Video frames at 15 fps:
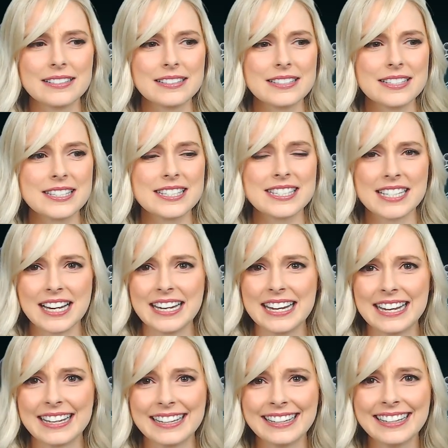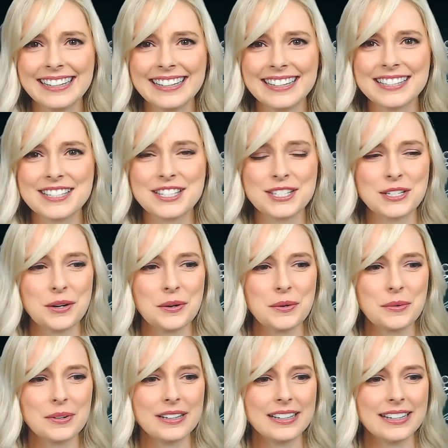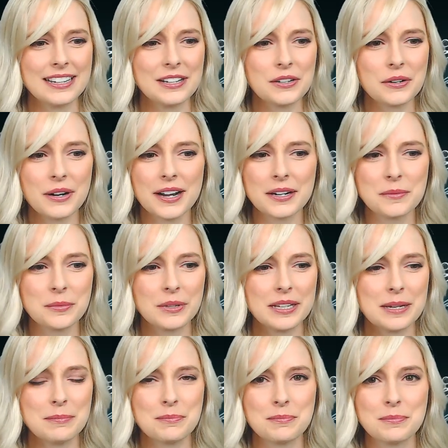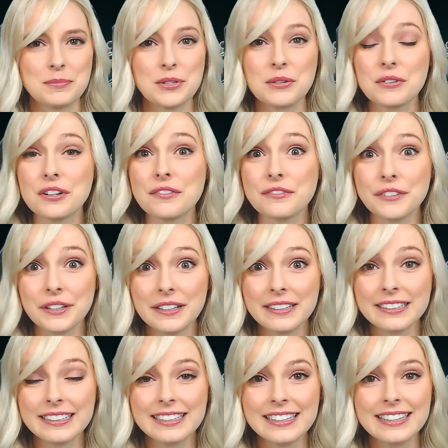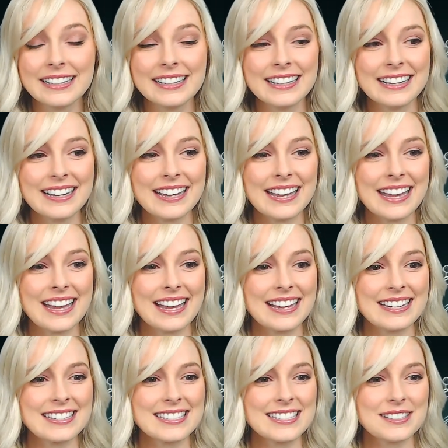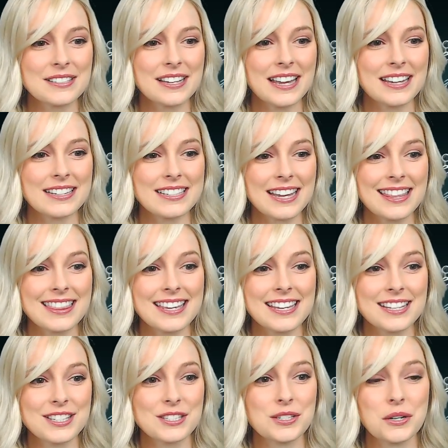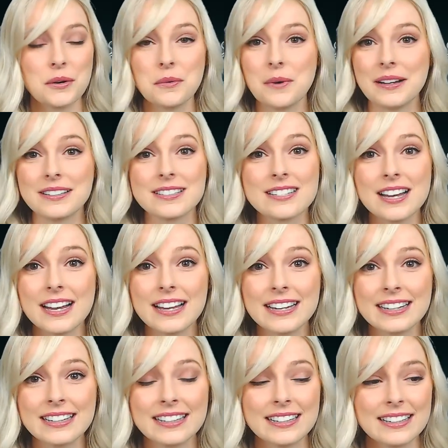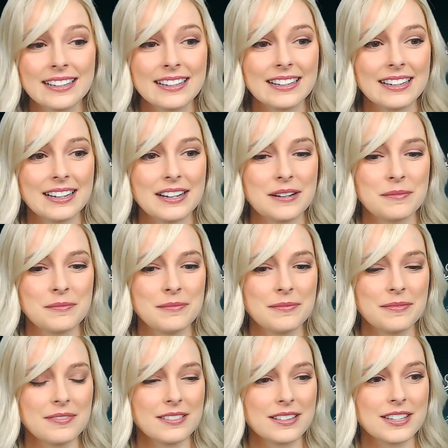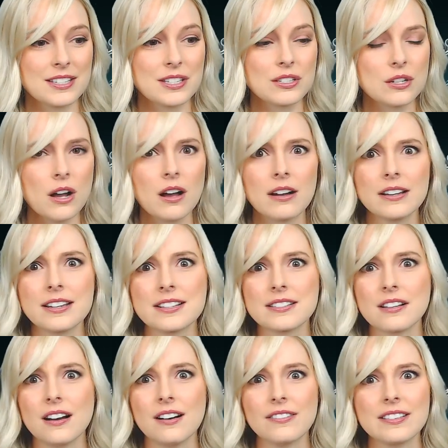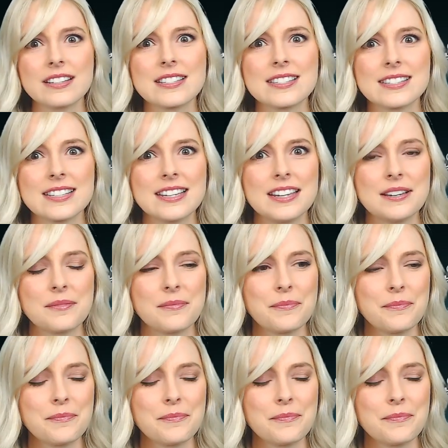stunning. It's so incredibly beautiful, and I think it's so well done. The song is obviously